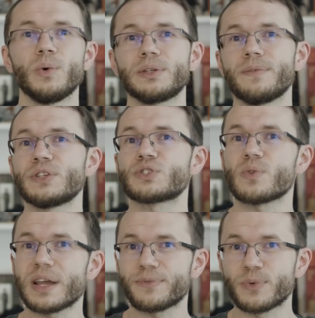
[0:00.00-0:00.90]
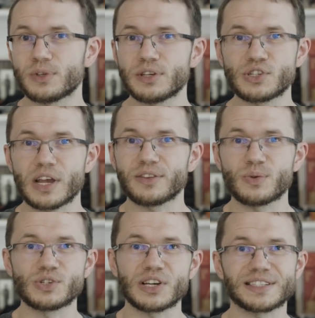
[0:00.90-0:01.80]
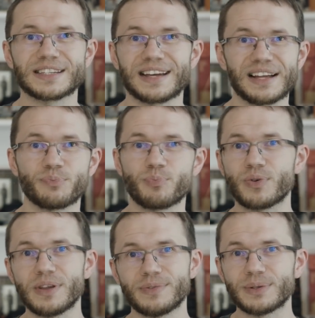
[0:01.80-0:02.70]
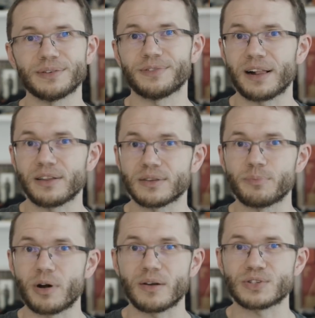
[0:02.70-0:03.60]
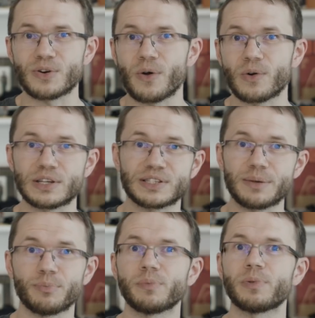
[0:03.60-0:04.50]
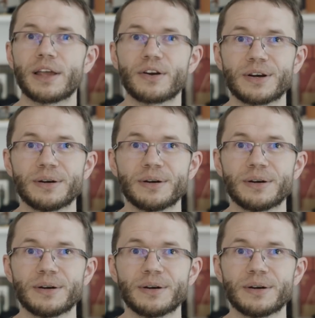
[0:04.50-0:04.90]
What if it's red footage and you just can't preview the file in the browser or a simple player?